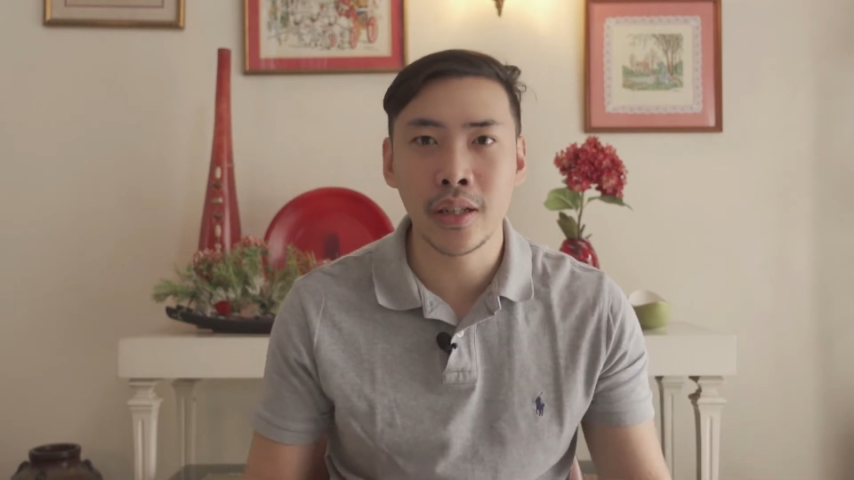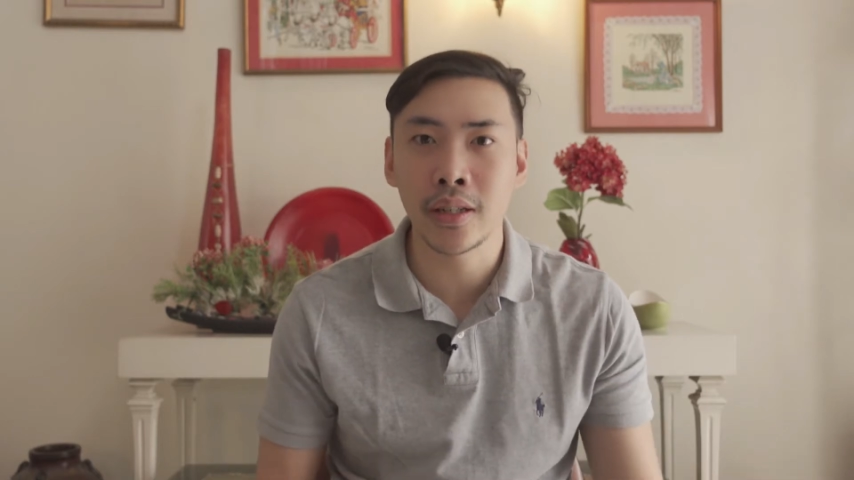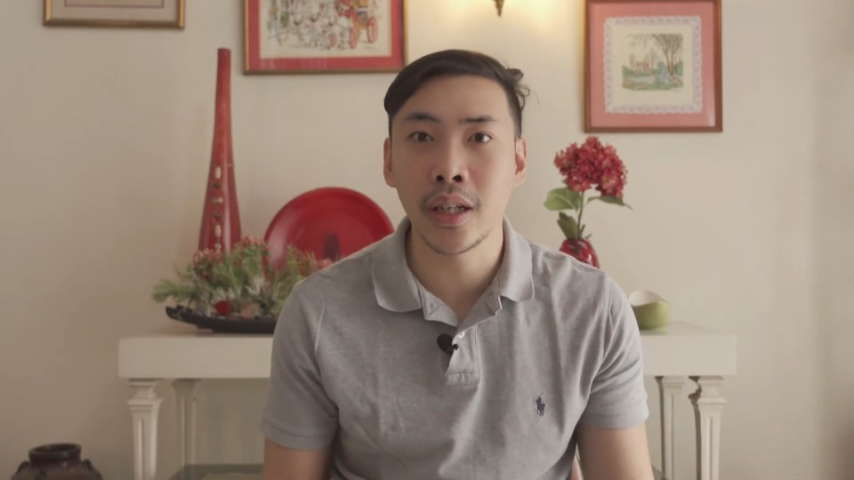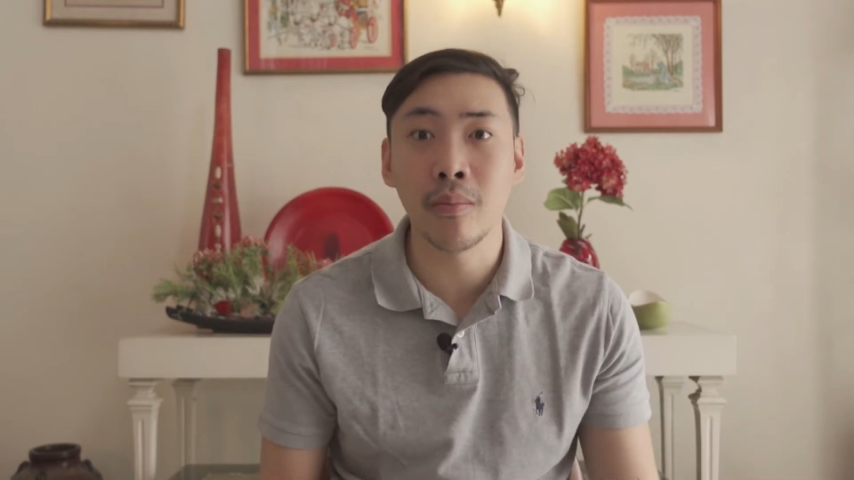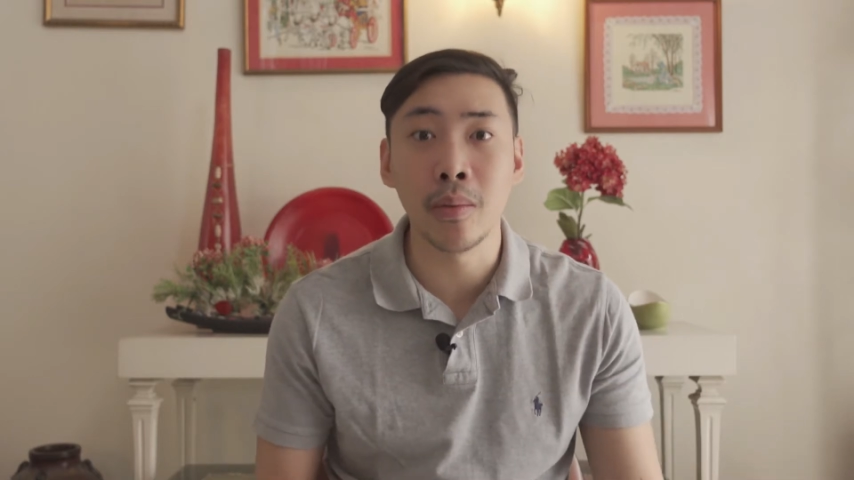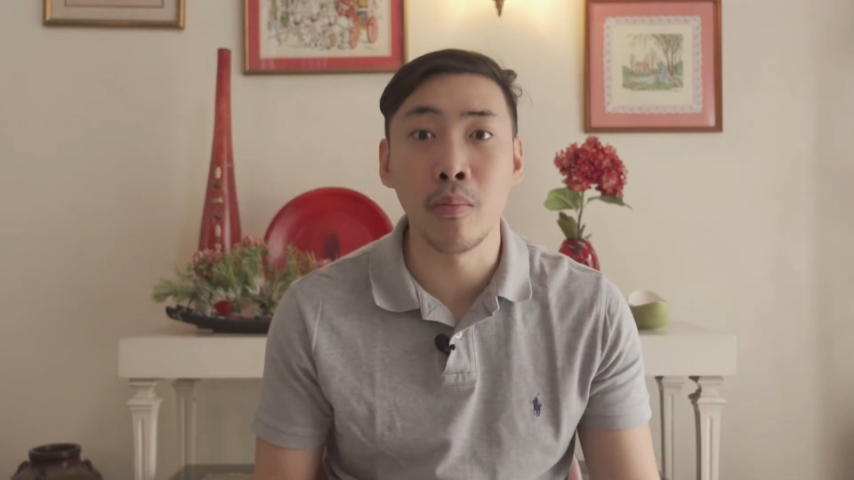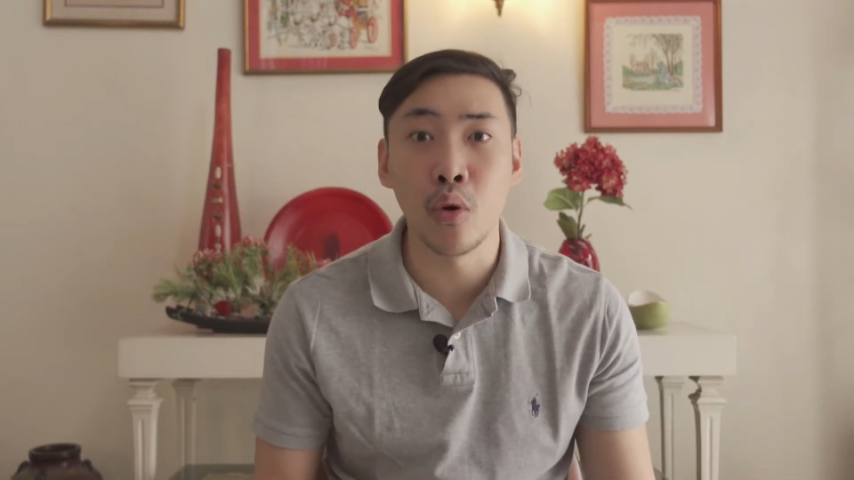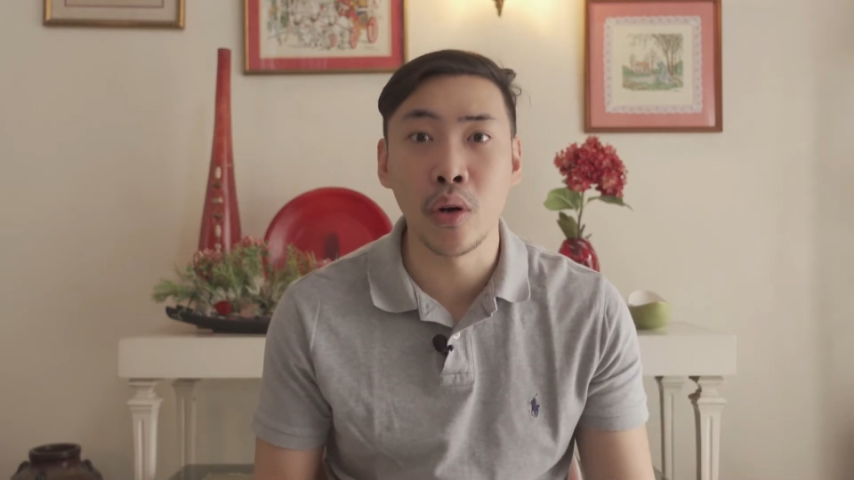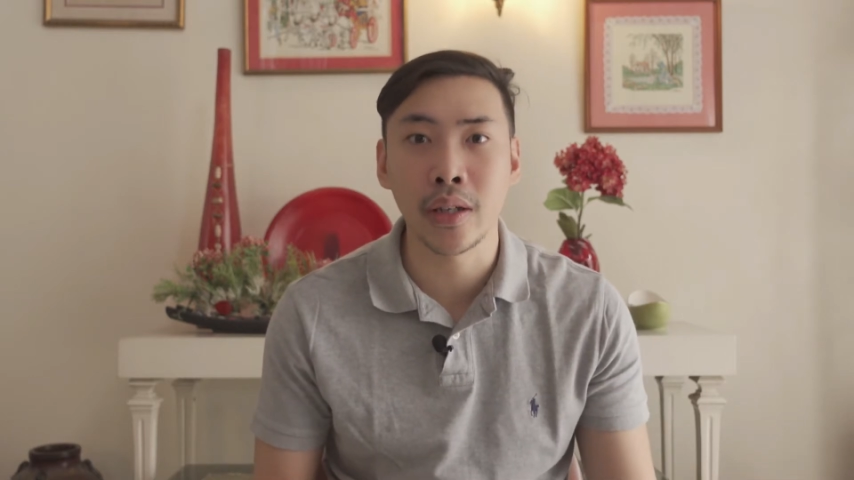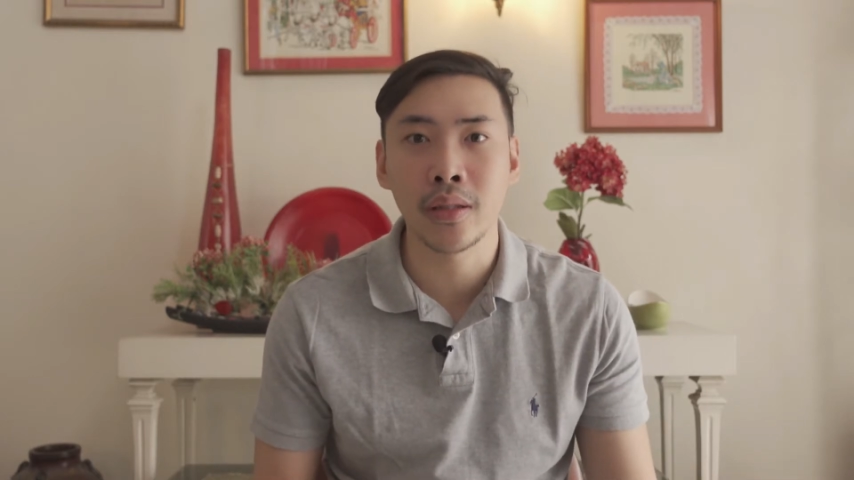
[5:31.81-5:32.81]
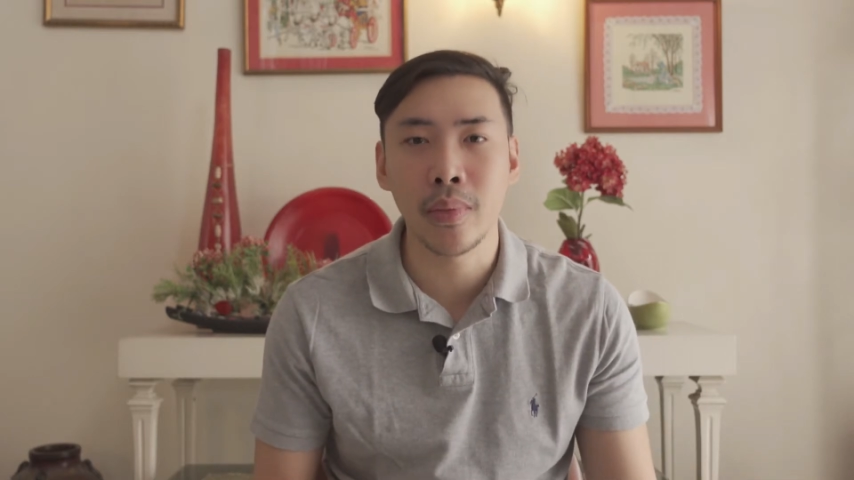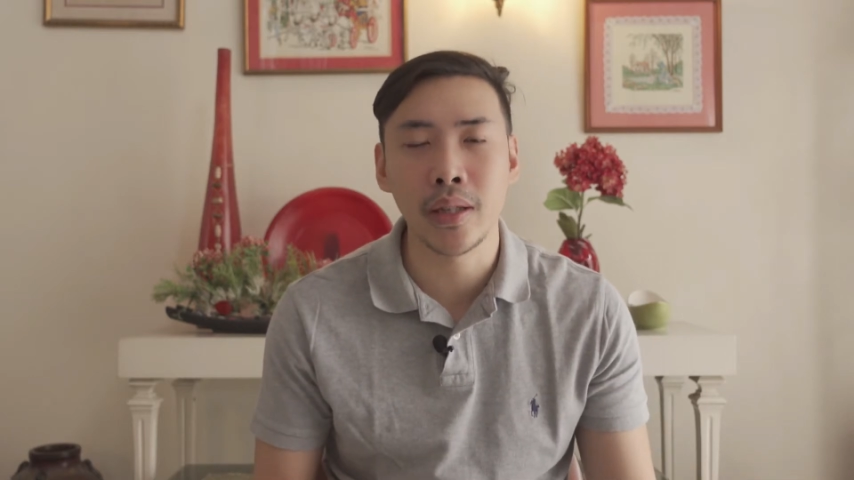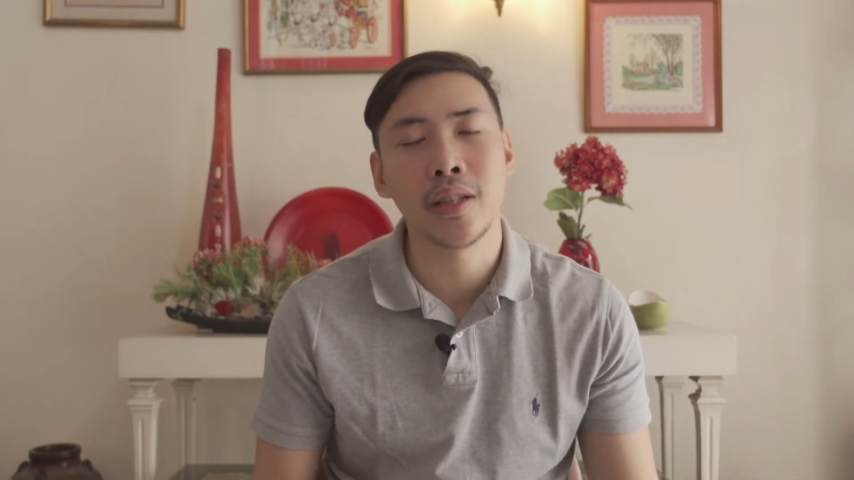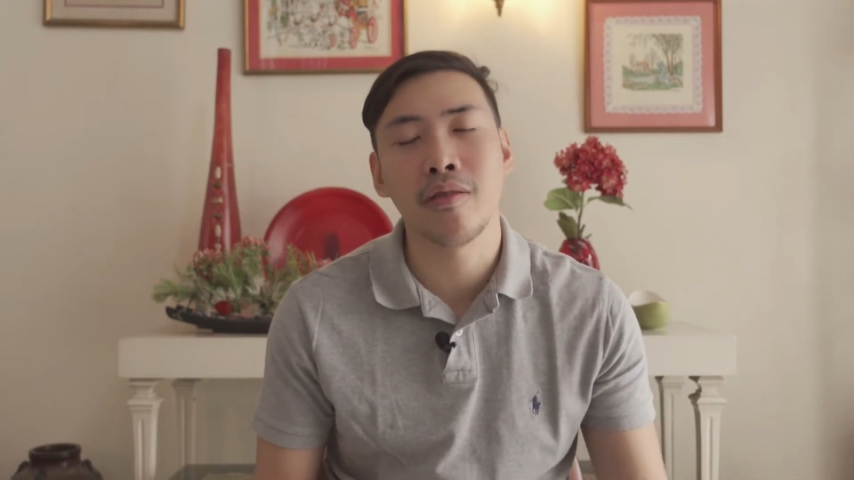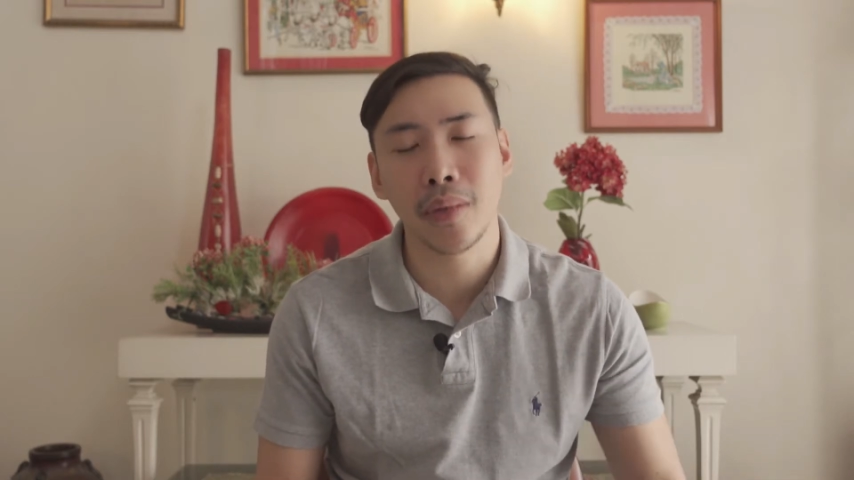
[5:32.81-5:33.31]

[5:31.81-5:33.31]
it's gonna be more expensive.